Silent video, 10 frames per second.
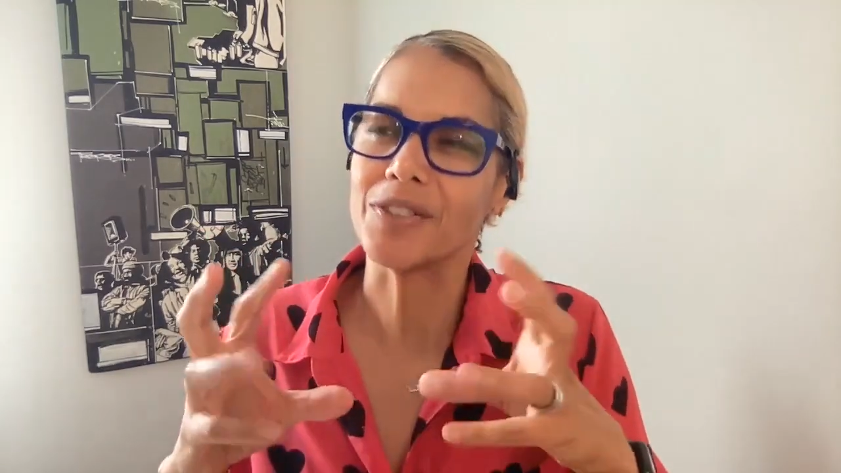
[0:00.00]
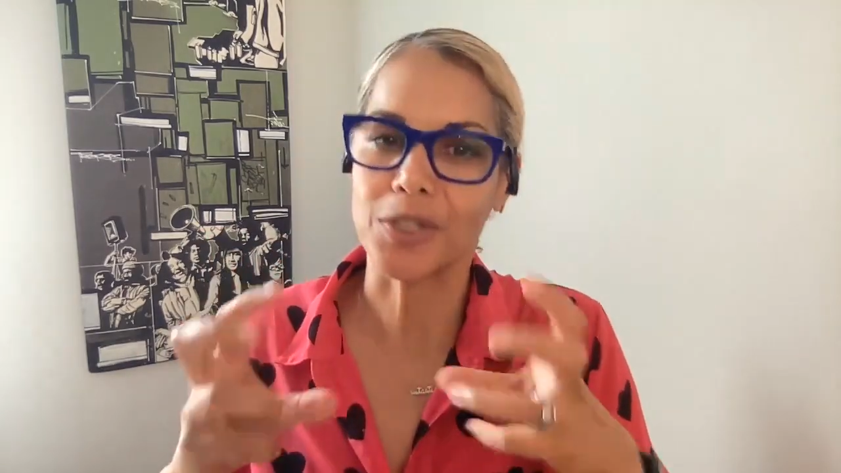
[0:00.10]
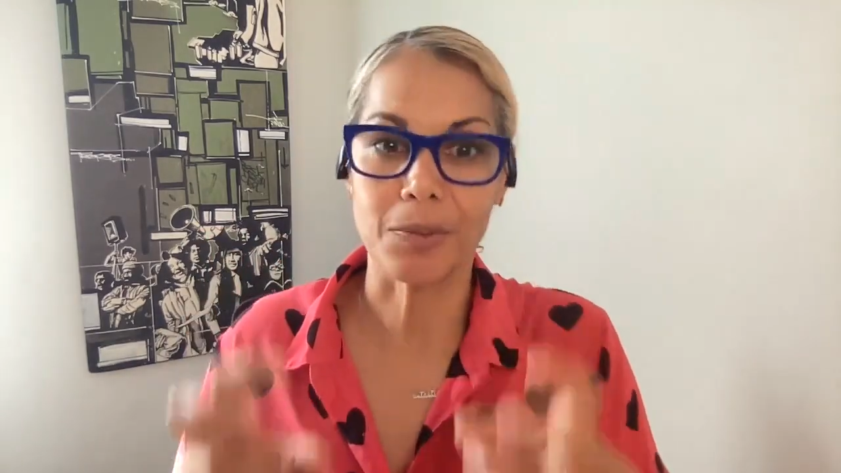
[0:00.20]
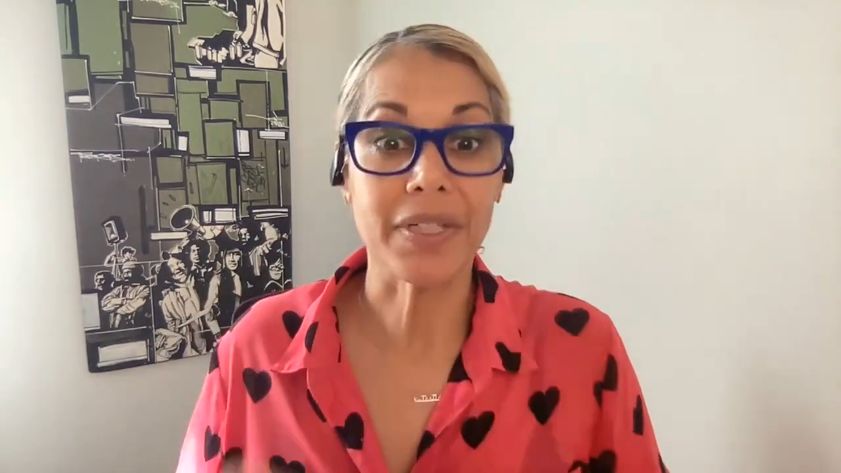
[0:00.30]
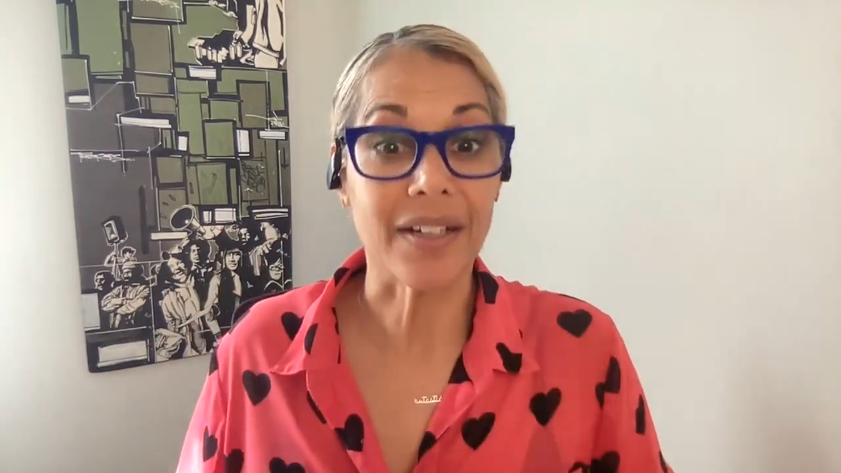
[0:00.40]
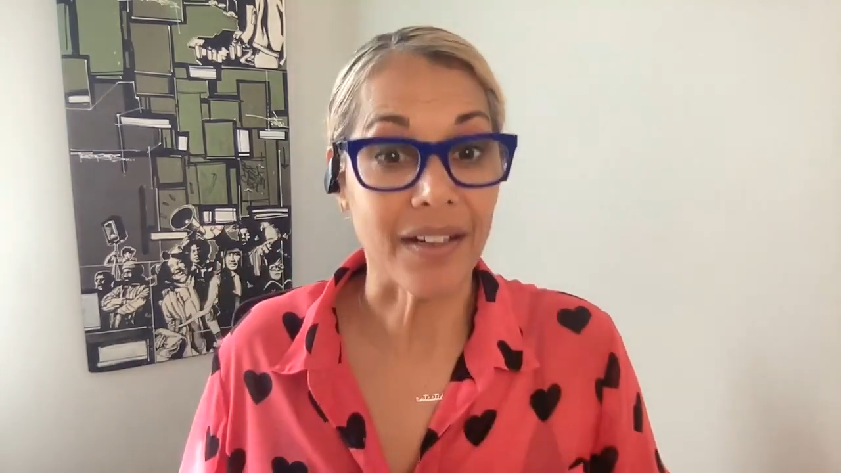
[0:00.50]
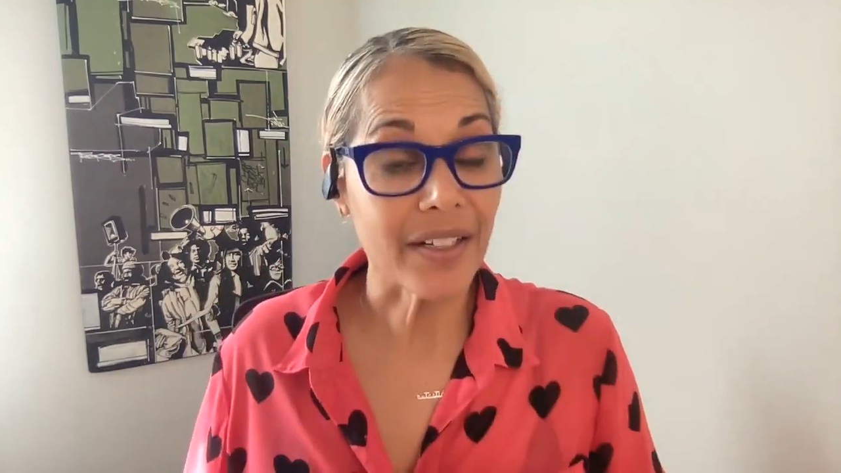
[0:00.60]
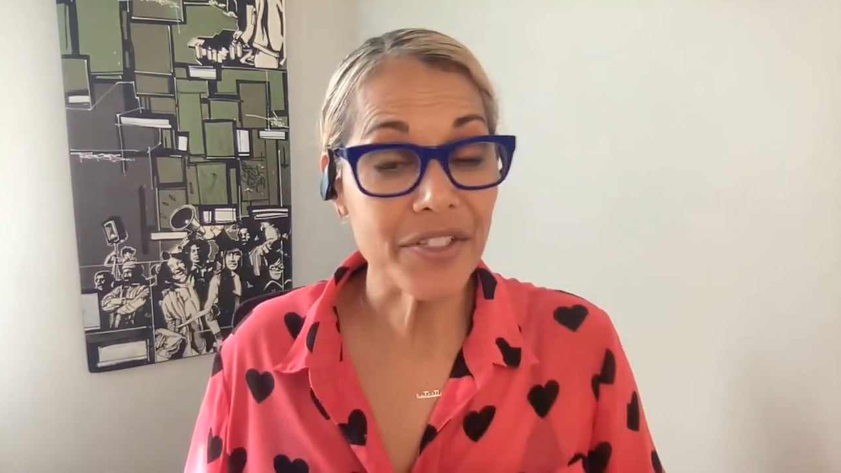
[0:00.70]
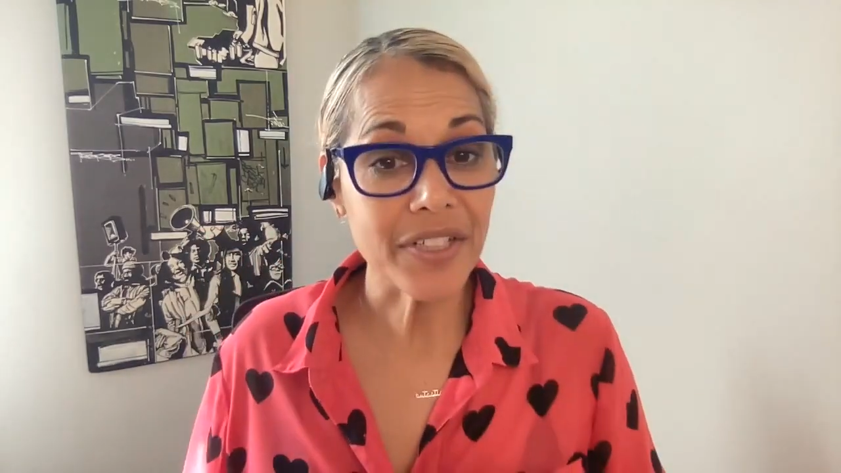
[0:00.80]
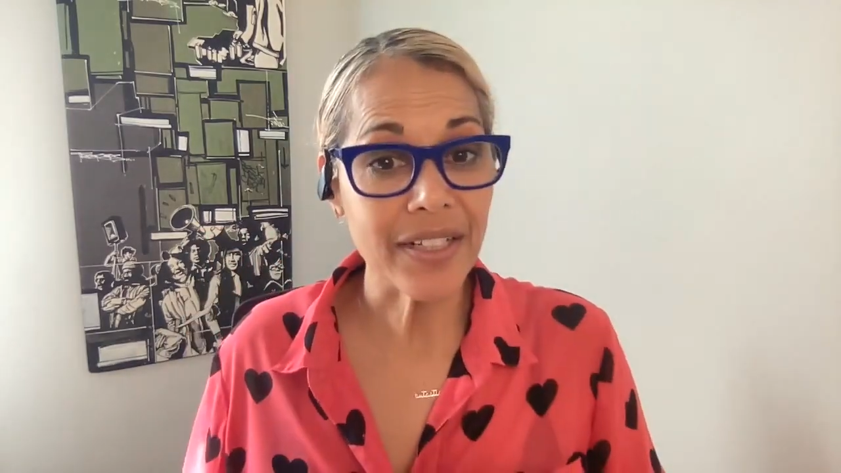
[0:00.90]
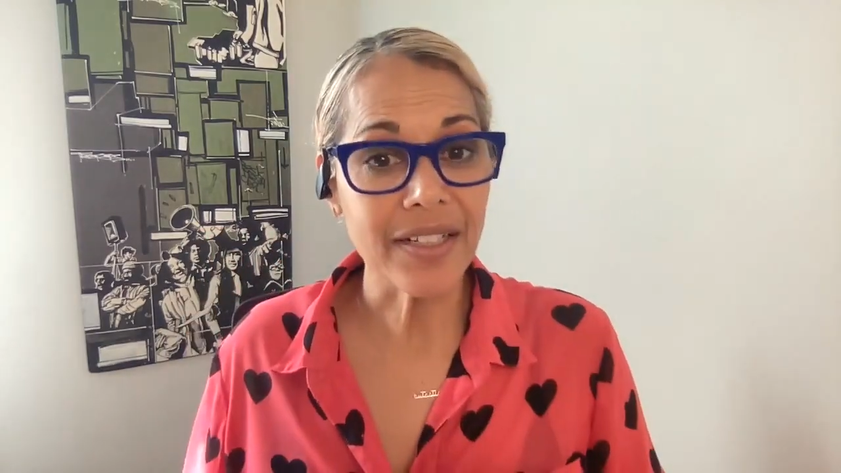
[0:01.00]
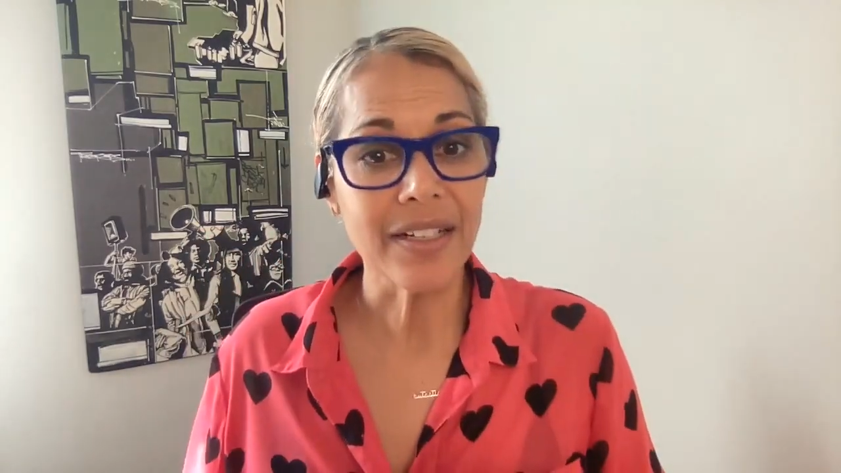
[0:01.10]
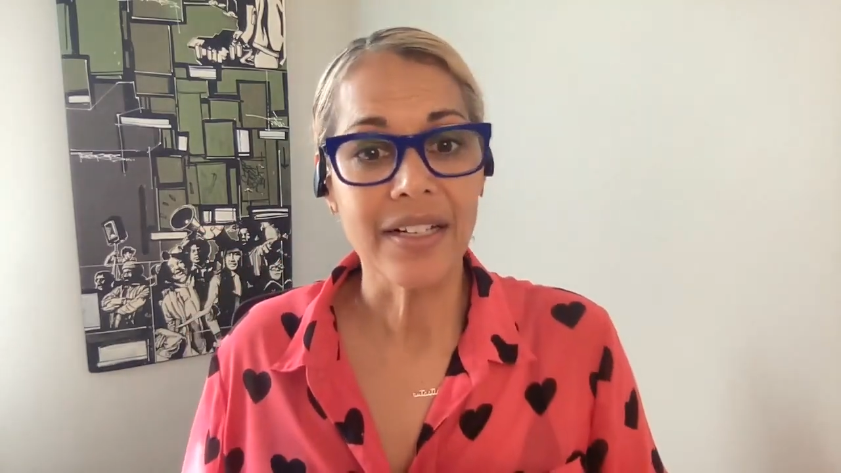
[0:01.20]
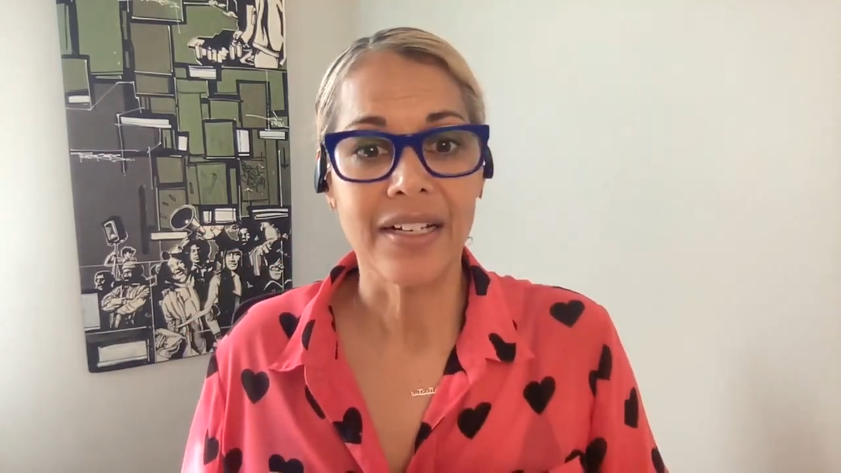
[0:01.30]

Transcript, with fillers: and terminology.